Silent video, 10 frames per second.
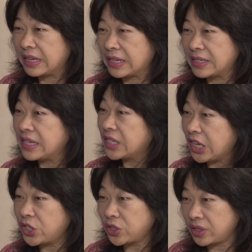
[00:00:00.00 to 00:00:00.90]
Yes, these
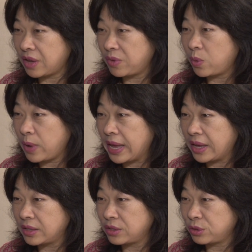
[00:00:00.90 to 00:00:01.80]
teachers have a
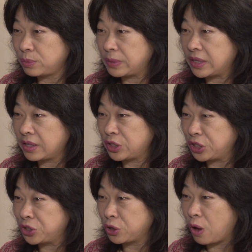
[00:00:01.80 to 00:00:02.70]
way to be a
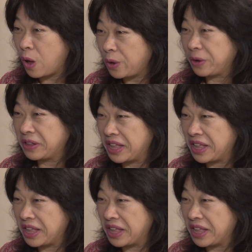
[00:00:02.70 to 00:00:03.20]
teacher all your